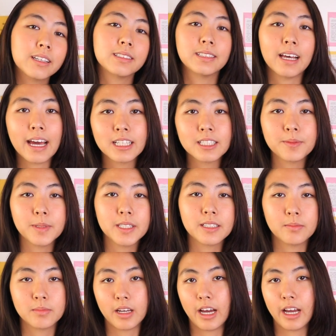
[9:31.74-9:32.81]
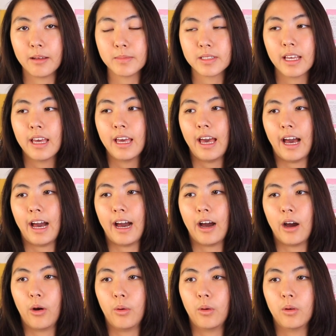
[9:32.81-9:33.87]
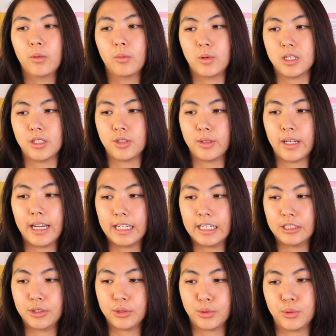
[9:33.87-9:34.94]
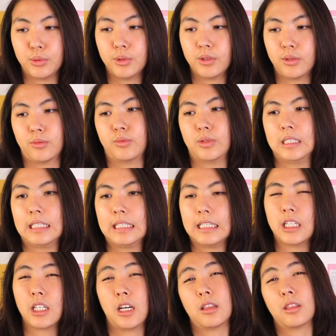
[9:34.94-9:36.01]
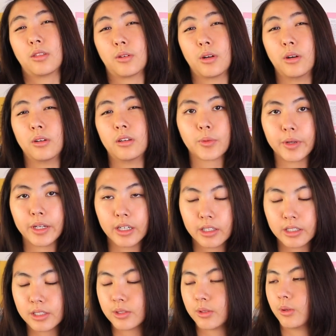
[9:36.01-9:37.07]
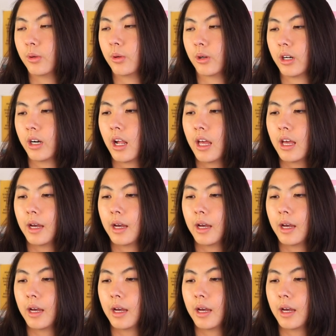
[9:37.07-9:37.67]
It saddens me sometimes how once you get into really cutthroat careers or